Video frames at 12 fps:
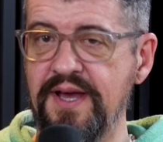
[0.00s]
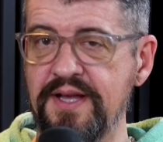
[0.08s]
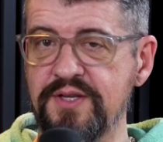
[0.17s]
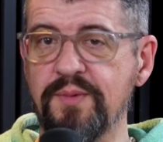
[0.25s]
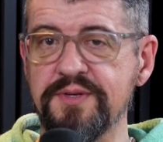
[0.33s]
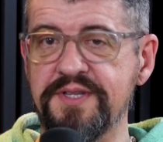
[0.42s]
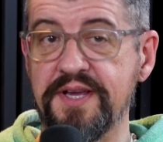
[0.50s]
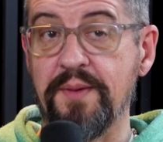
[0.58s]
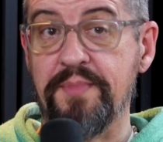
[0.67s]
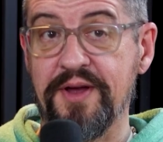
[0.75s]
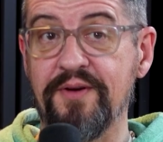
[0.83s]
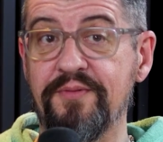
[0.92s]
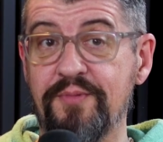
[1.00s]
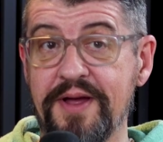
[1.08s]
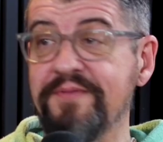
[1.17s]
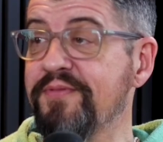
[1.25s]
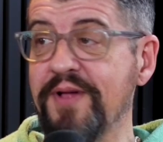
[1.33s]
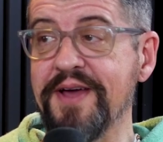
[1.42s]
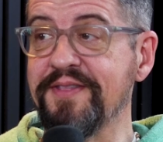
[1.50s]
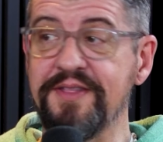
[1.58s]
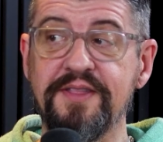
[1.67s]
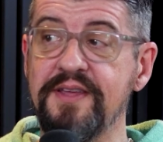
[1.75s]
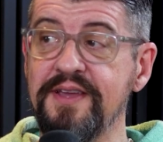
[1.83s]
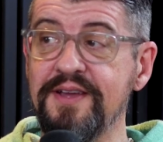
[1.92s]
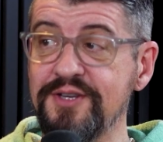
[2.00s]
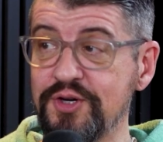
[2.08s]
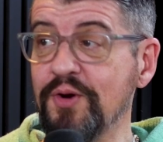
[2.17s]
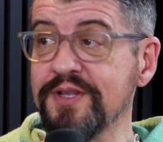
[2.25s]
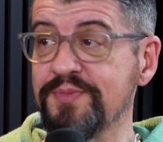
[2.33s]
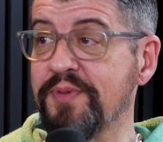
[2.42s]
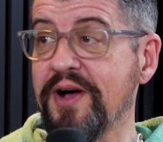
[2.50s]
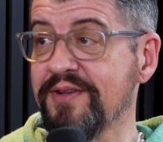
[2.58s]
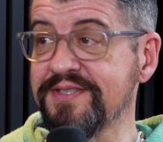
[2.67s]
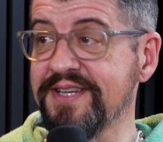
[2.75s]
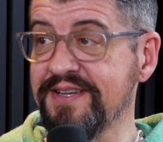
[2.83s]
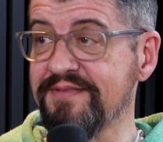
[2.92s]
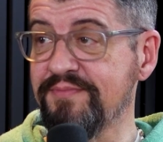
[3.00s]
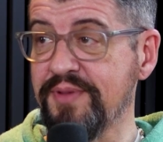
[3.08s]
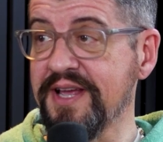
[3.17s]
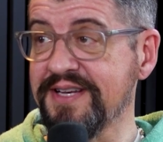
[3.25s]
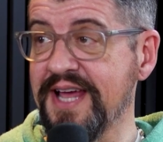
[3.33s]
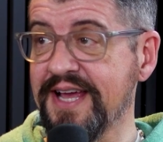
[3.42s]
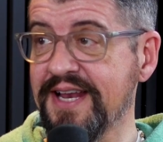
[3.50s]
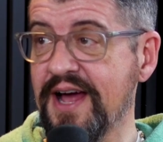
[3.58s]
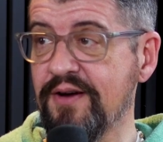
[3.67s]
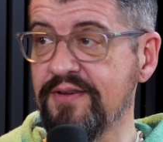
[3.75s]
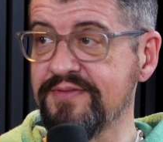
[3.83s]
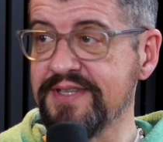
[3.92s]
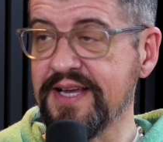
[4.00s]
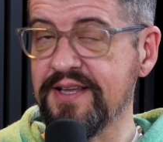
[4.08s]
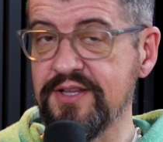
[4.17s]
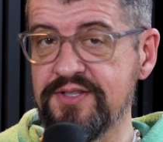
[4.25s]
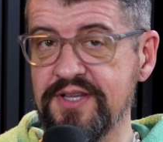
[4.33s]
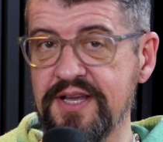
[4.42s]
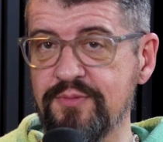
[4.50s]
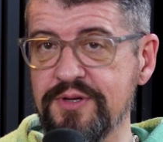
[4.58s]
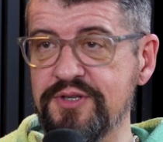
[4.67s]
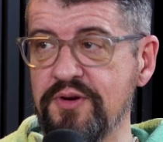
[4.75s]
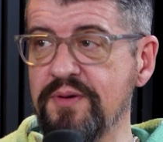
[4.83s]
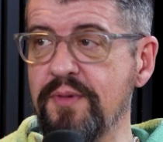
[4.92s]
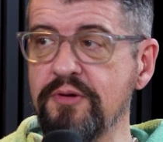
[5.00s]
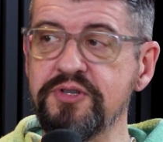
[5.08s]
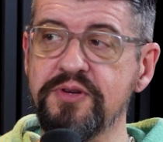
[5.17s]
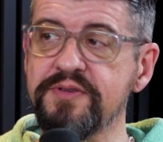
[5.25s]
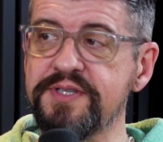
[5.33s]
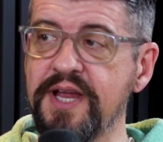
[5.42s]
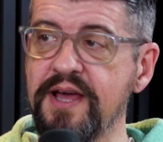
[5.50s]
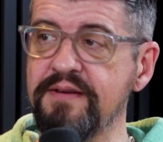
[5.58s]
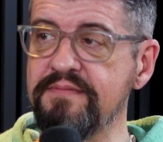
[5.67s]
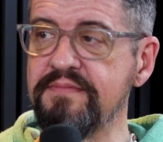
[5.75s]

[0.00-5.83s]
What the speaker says: It's almost like a bigger red flag than the insurance policy being taken out of. Like, what's your emotional state?